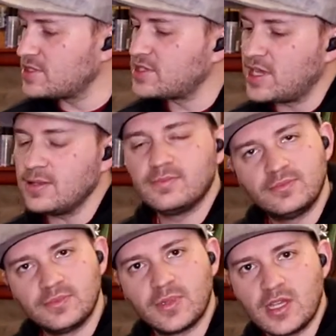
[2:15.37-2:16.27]
sit,
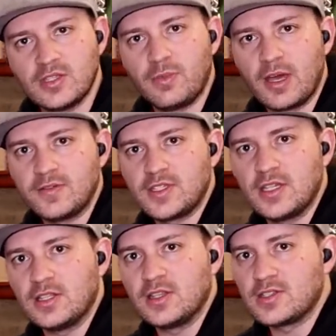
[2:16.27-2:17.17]
as you might have
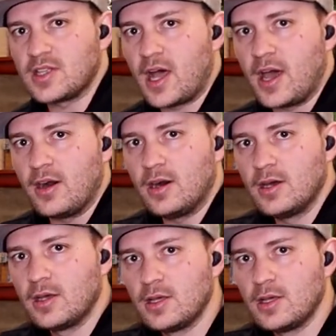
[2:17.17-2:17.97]
seen in the style,